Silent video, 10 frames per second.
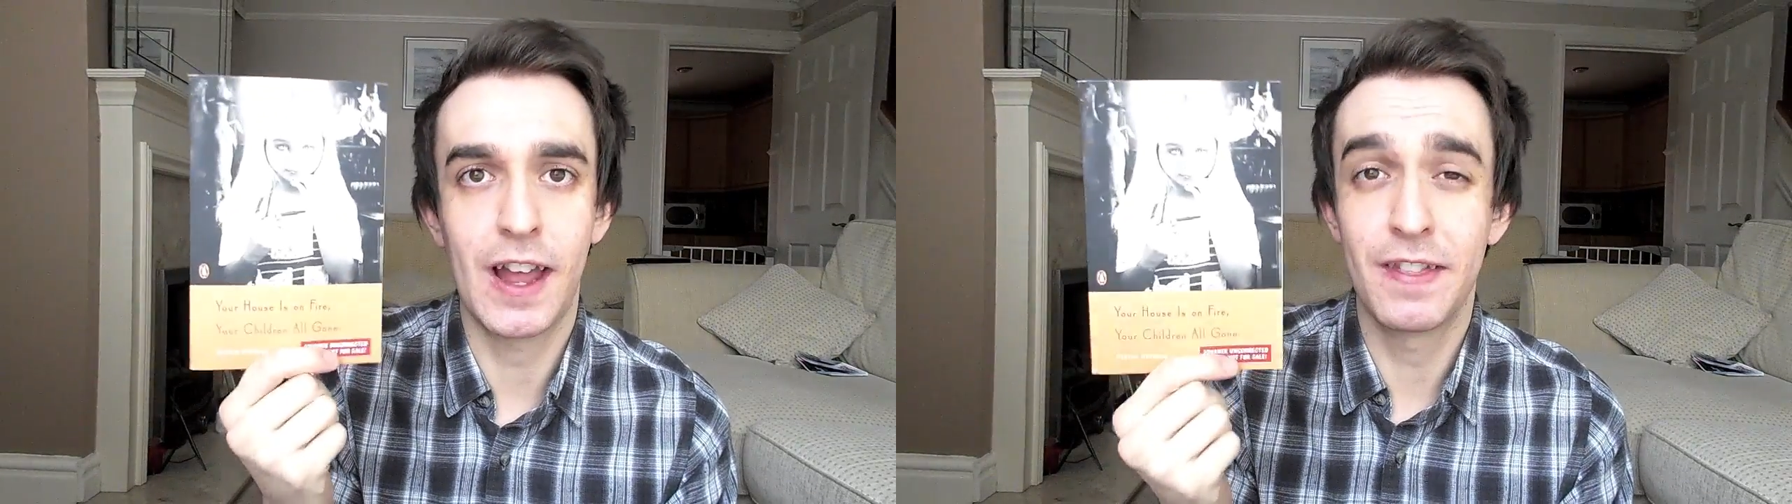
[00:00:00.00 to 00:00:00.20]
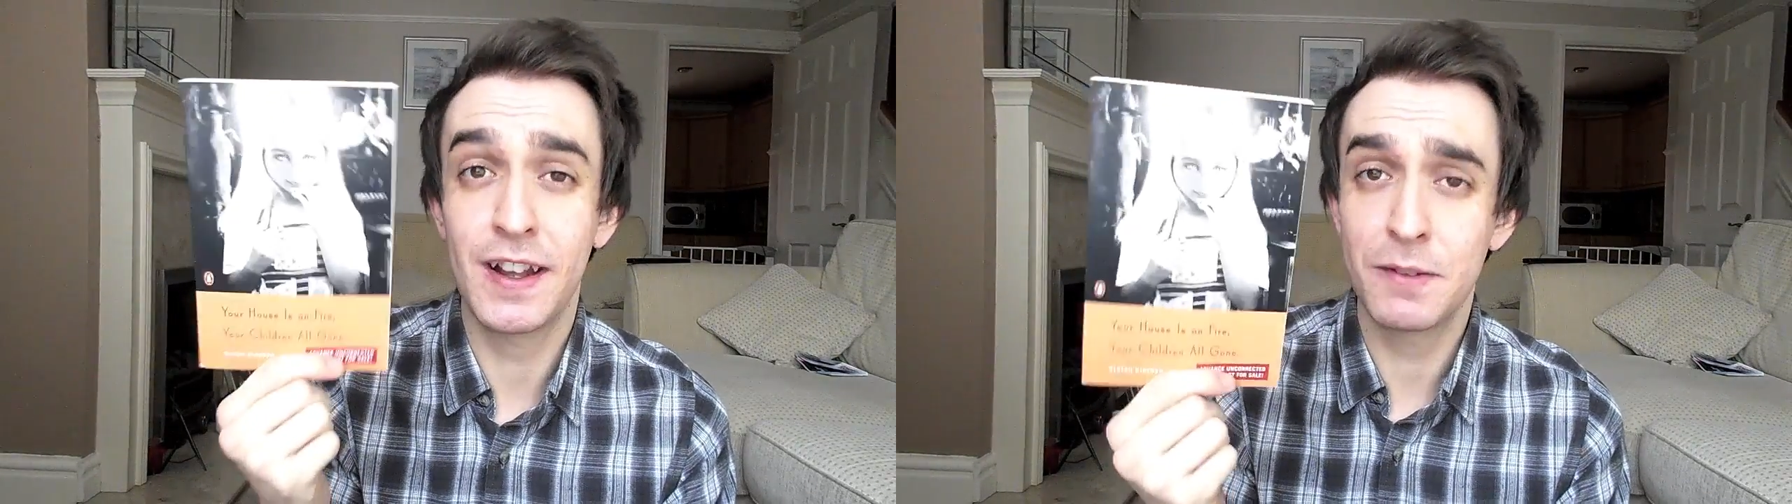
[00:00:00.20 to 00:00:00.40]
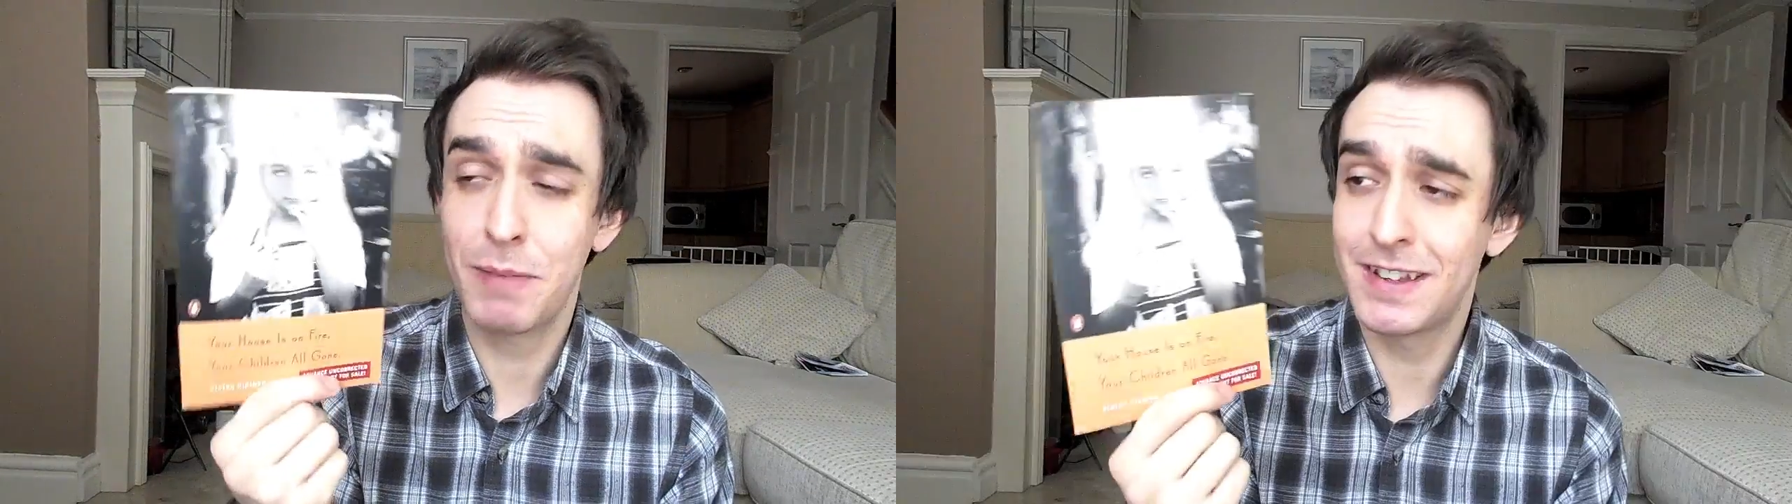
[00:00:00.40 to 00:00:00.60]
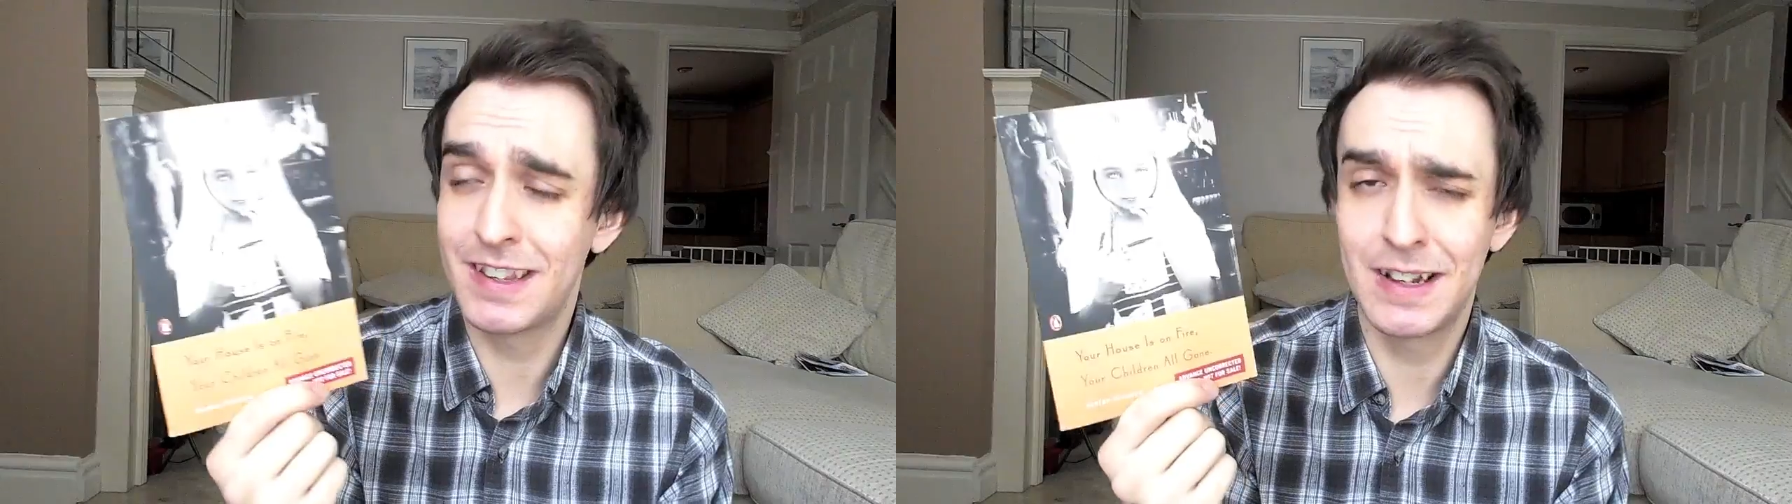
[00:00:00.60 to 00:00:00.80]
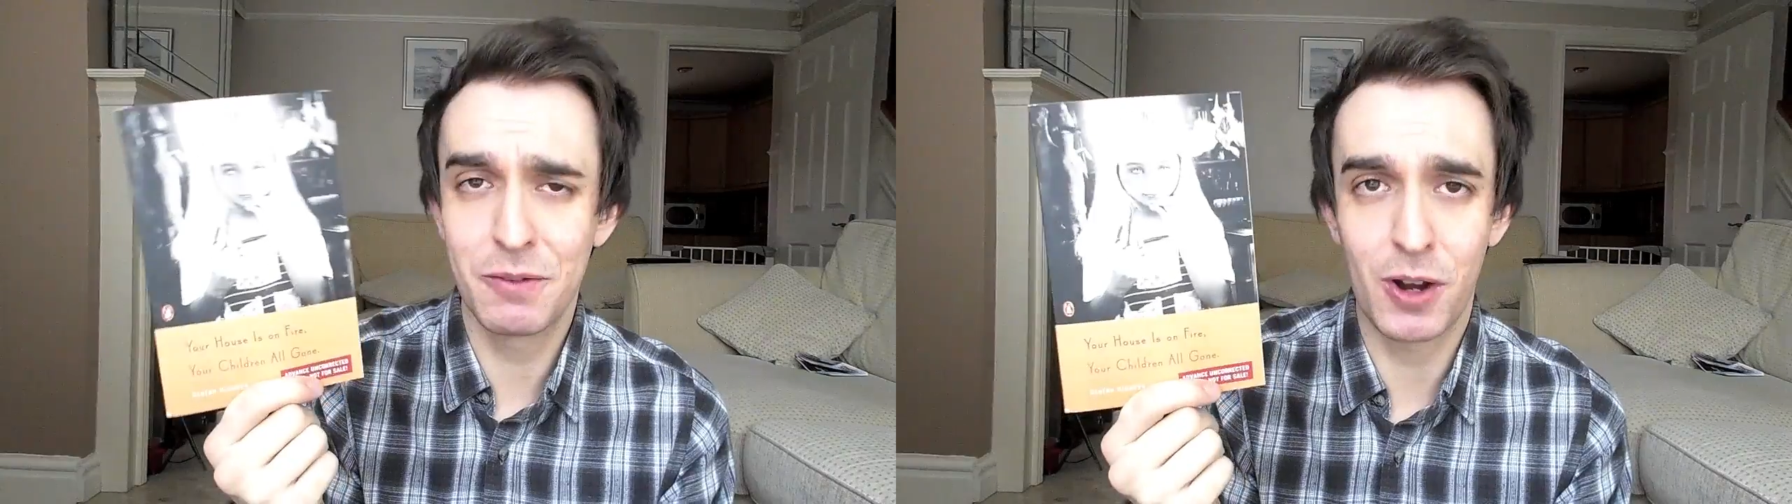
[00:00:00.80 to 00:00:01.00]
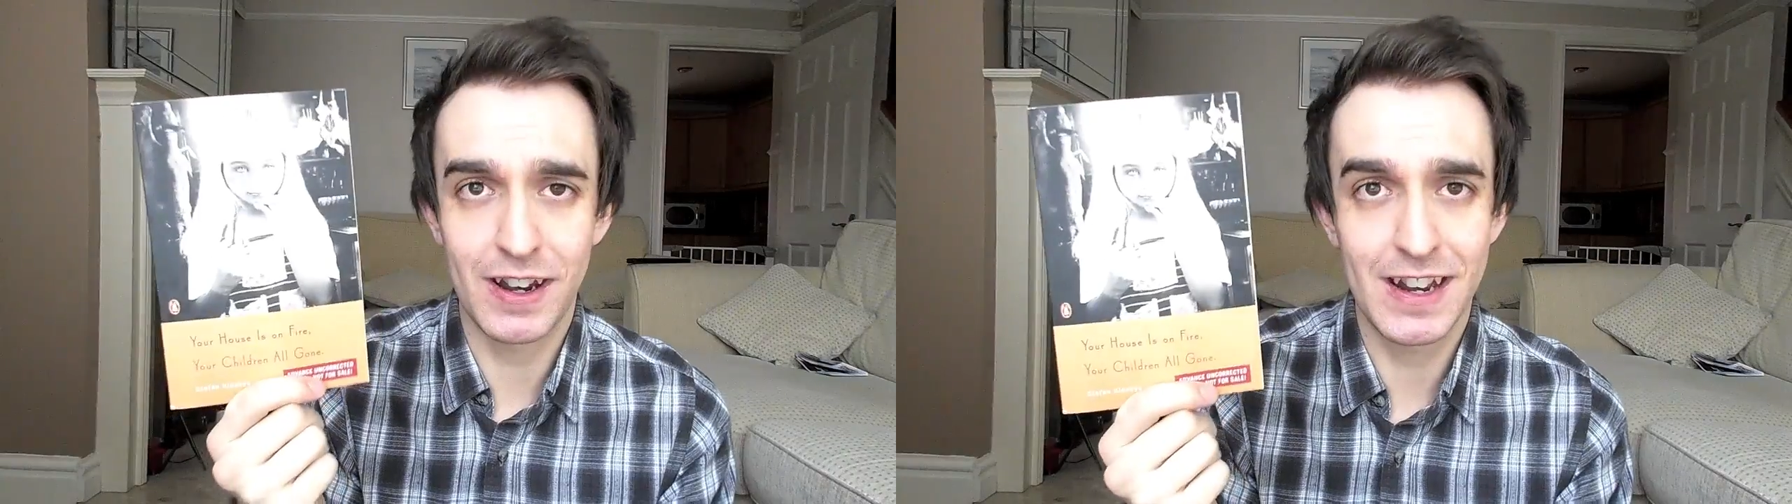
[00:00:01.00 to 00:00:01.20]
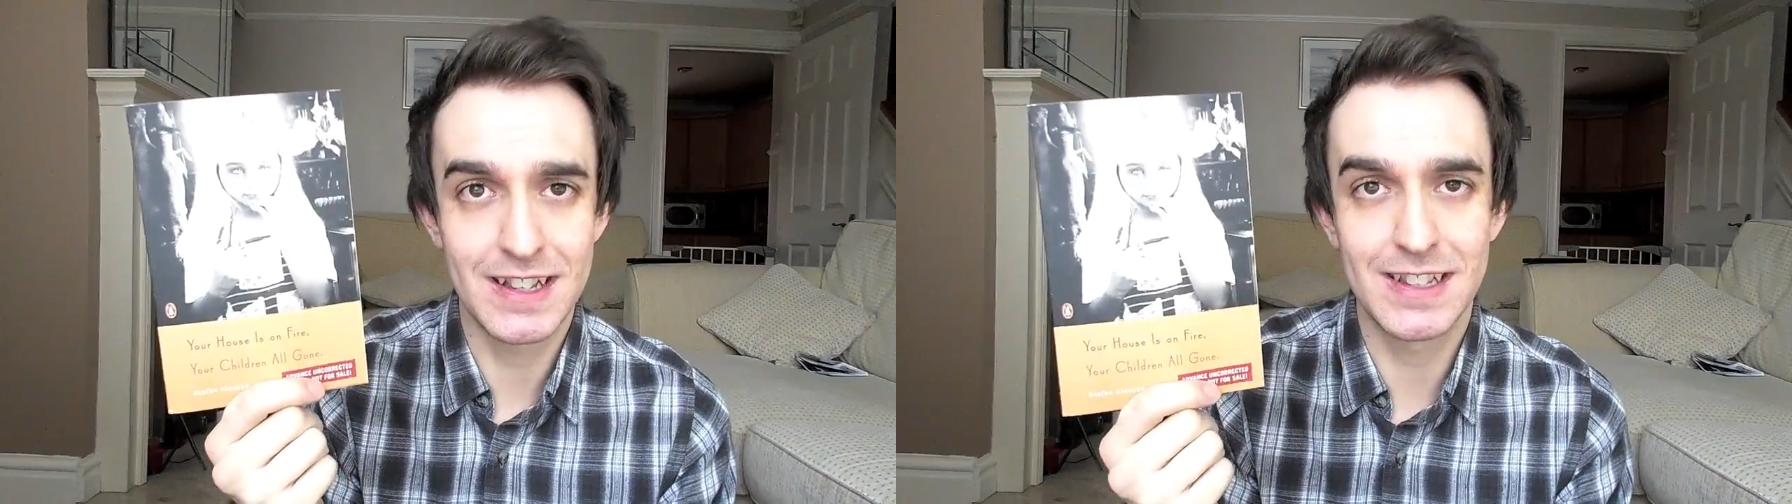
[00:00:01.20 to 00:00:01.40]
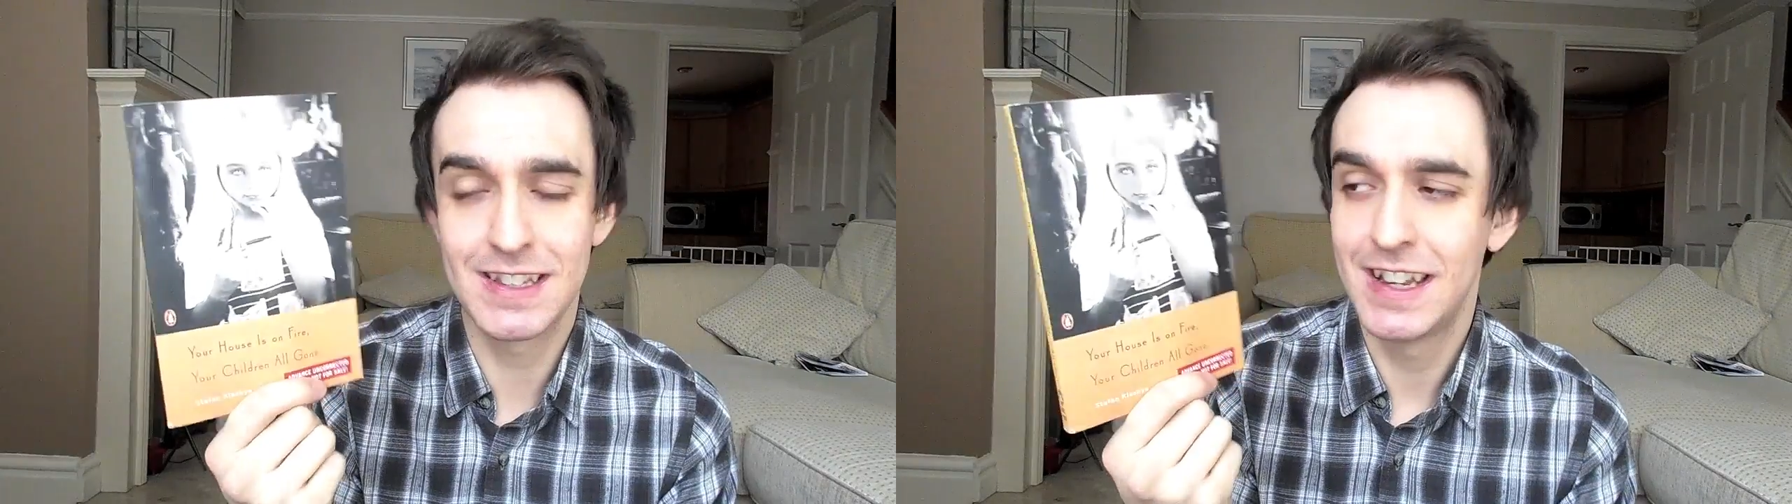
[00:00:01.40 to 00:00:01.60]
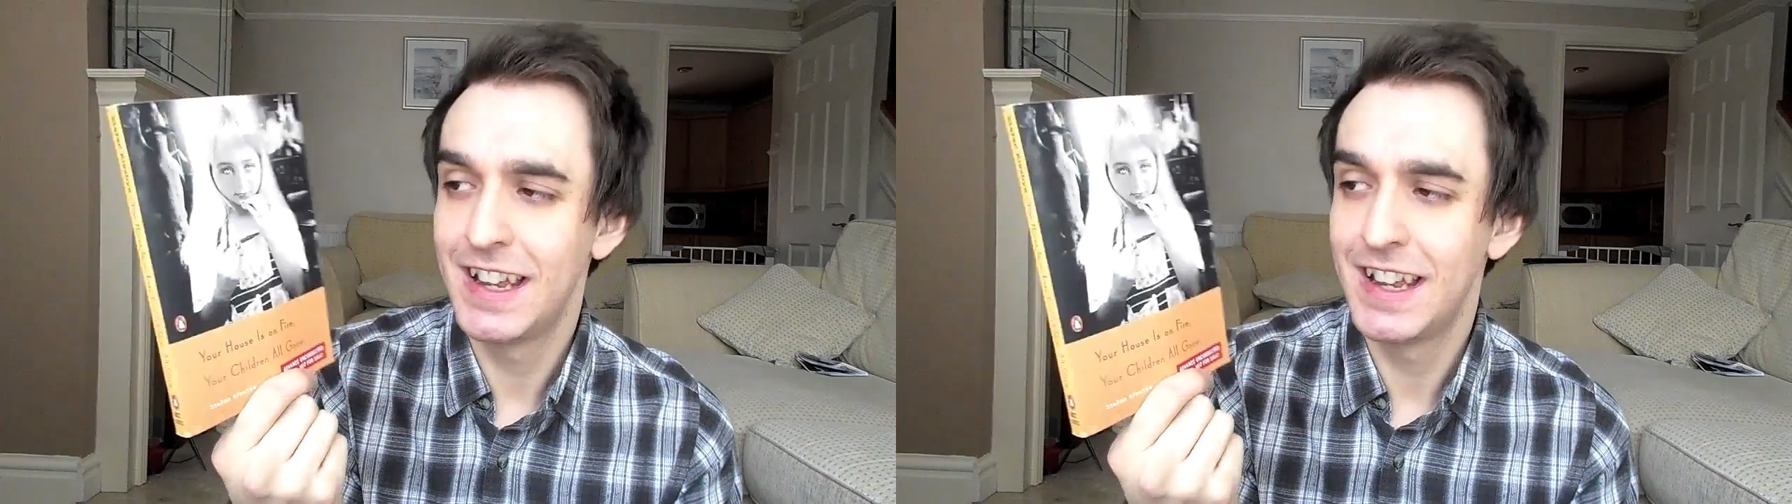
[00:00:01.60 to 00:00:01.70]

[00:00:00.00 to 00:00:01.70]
and that's basically what it is.